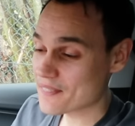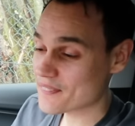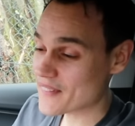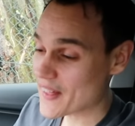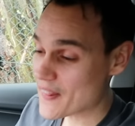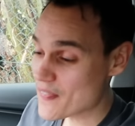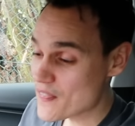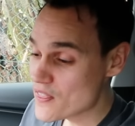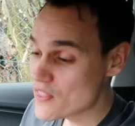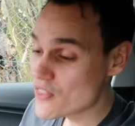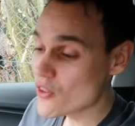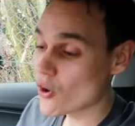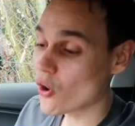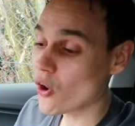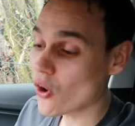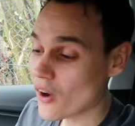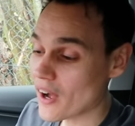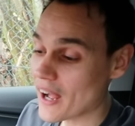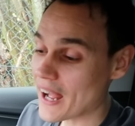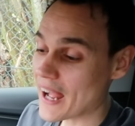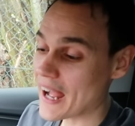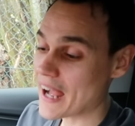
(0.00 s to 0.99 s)
than
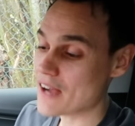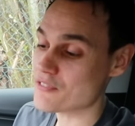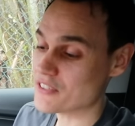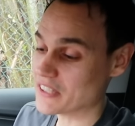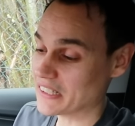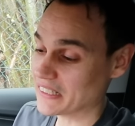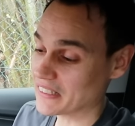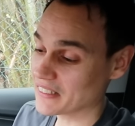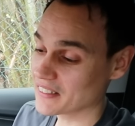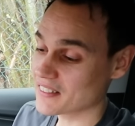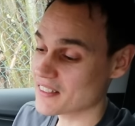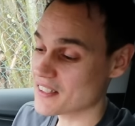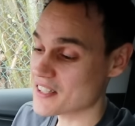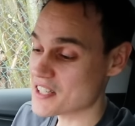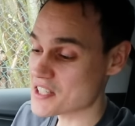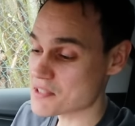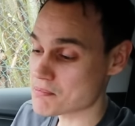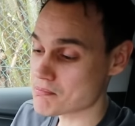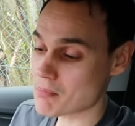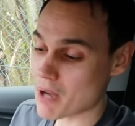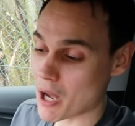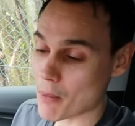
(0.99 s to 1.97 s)
not having
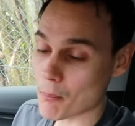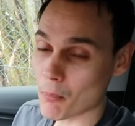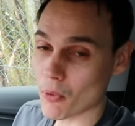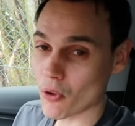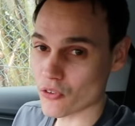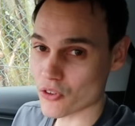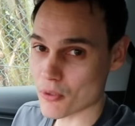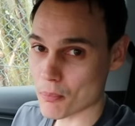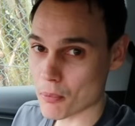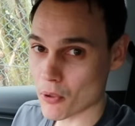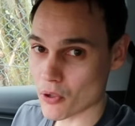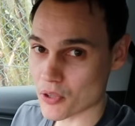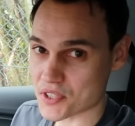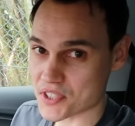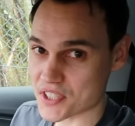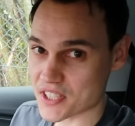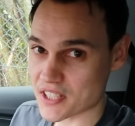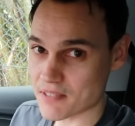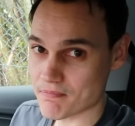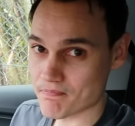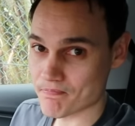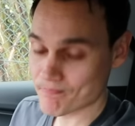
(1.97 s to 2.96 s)
his mum on the
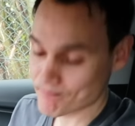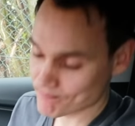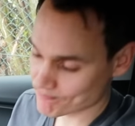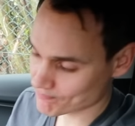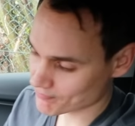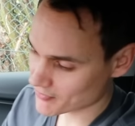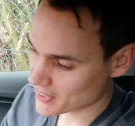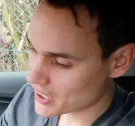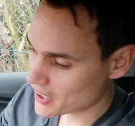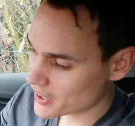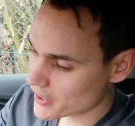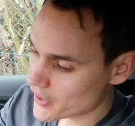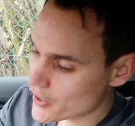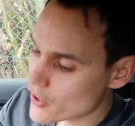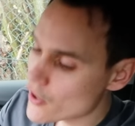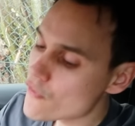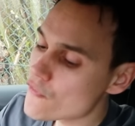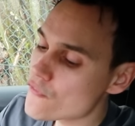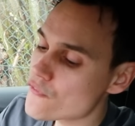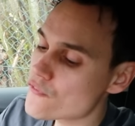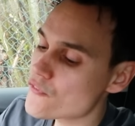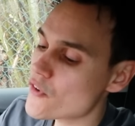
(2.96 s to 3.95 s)
policy.
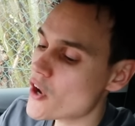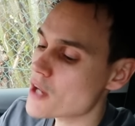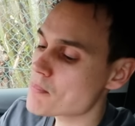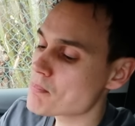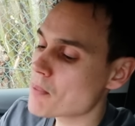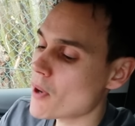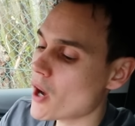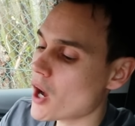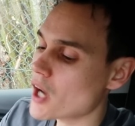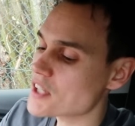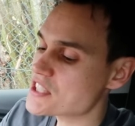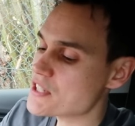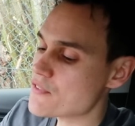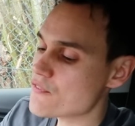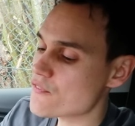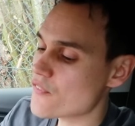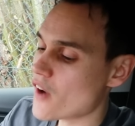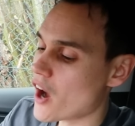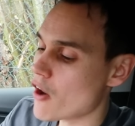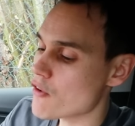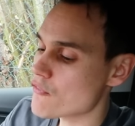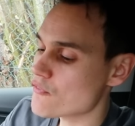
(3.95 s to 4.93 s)
Third party
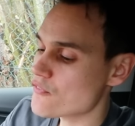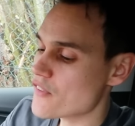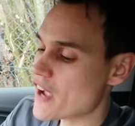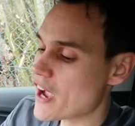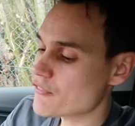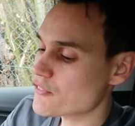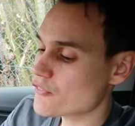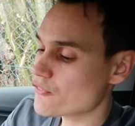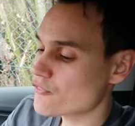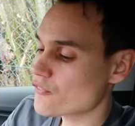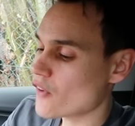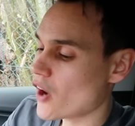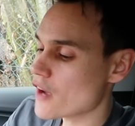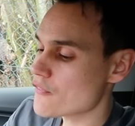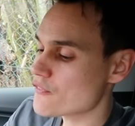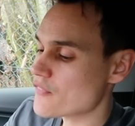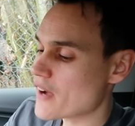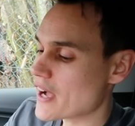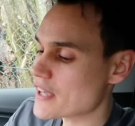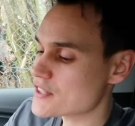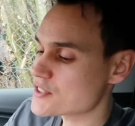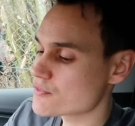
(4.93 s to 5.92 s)
fire and theft,
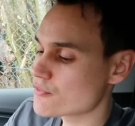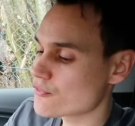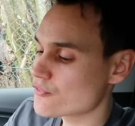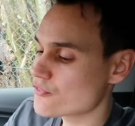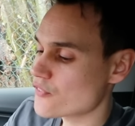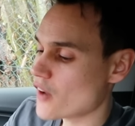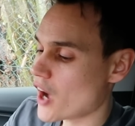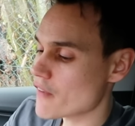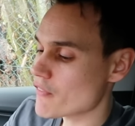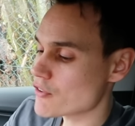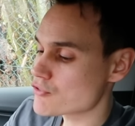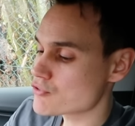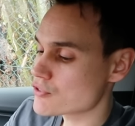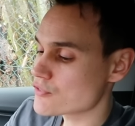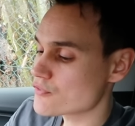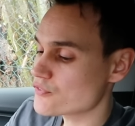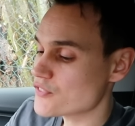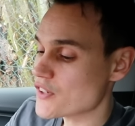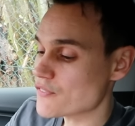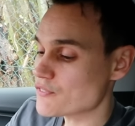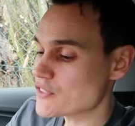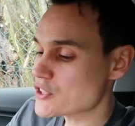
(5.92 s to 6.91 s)

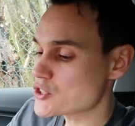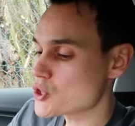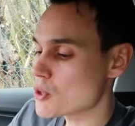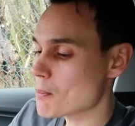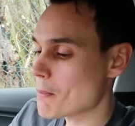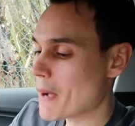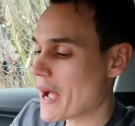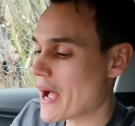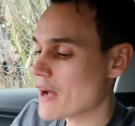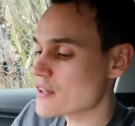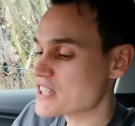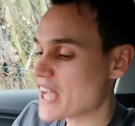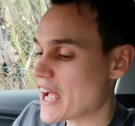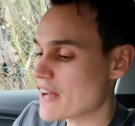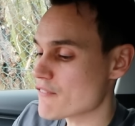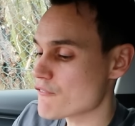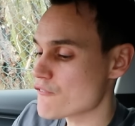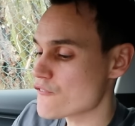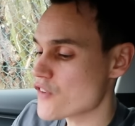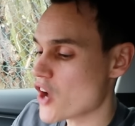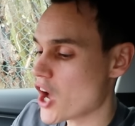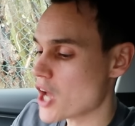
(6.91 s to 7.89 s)
£5,552,
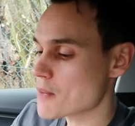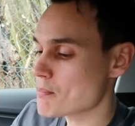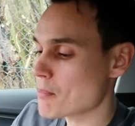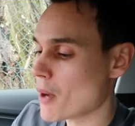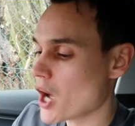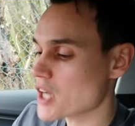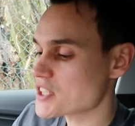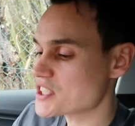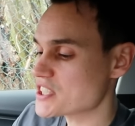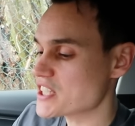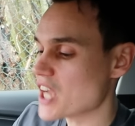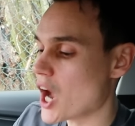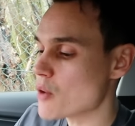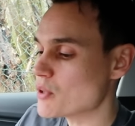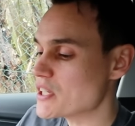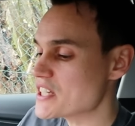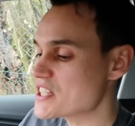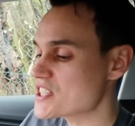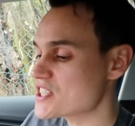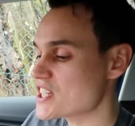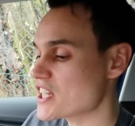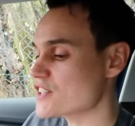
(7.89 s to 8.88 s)
and third party
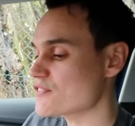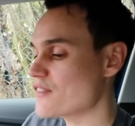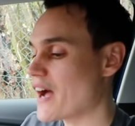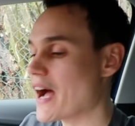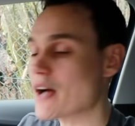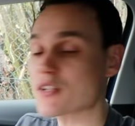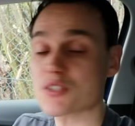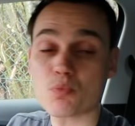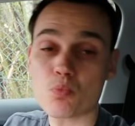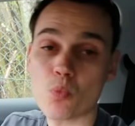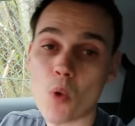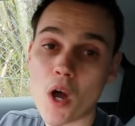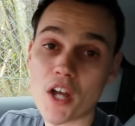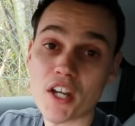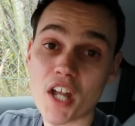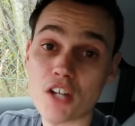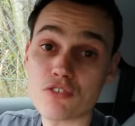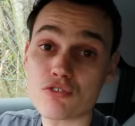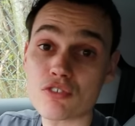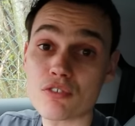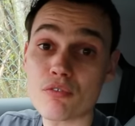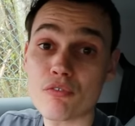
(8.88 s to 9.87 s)
only,
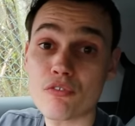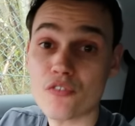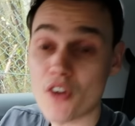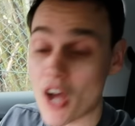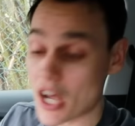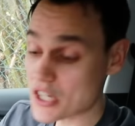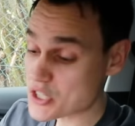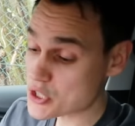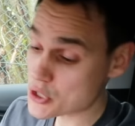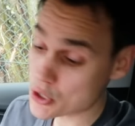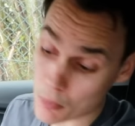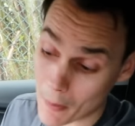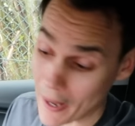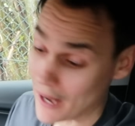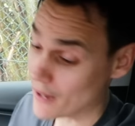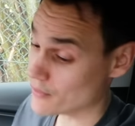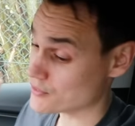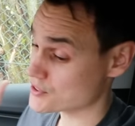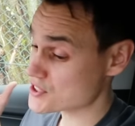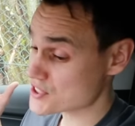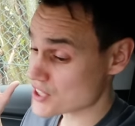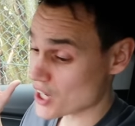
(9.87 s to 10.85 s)

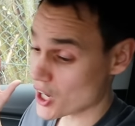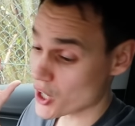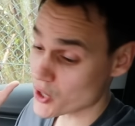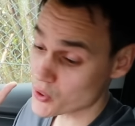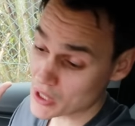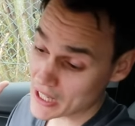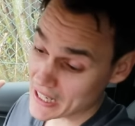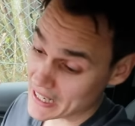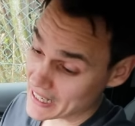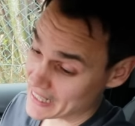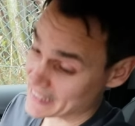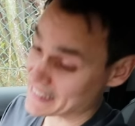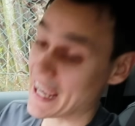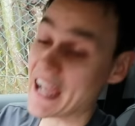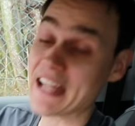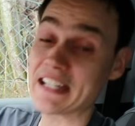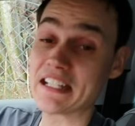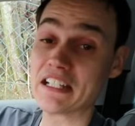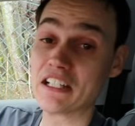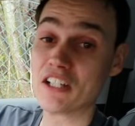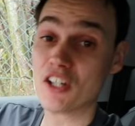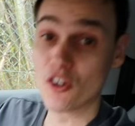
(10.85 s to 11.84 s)
£6,132. So
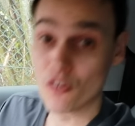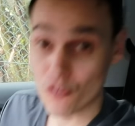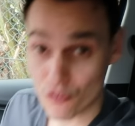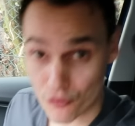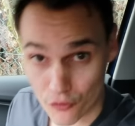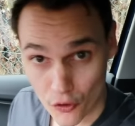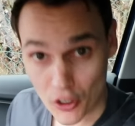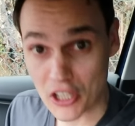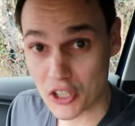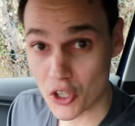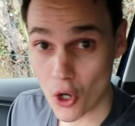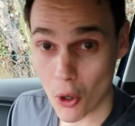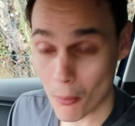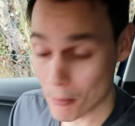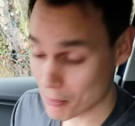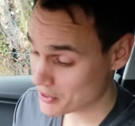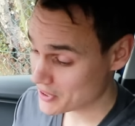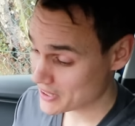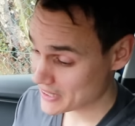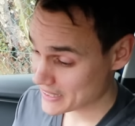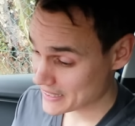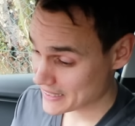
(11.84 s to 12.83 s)
again, fully
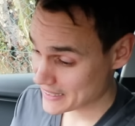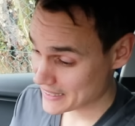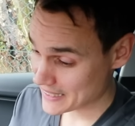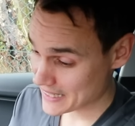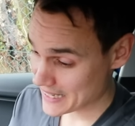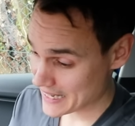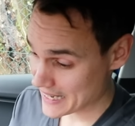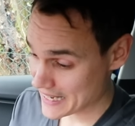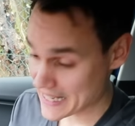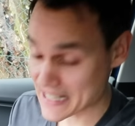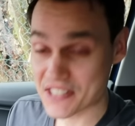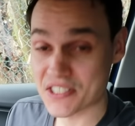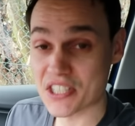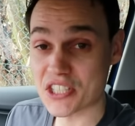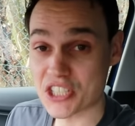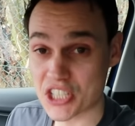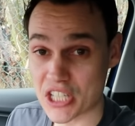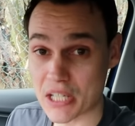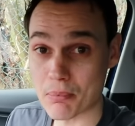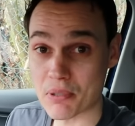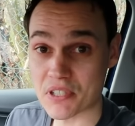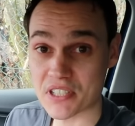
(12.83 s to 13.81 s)
comp is the
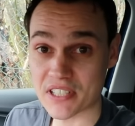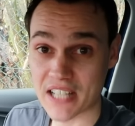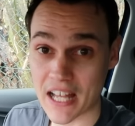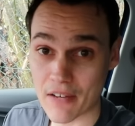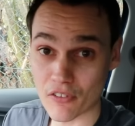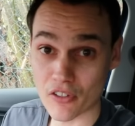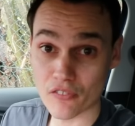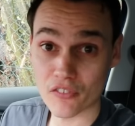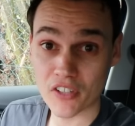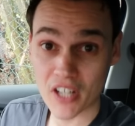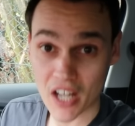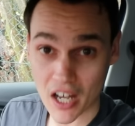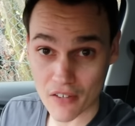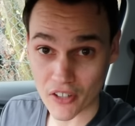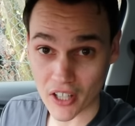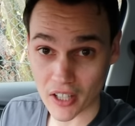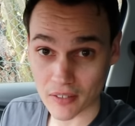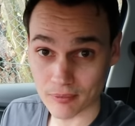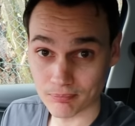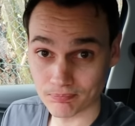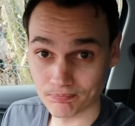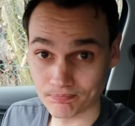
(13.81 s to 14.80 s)
cheapest level of
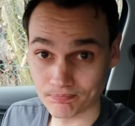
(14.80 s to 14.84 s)
cover.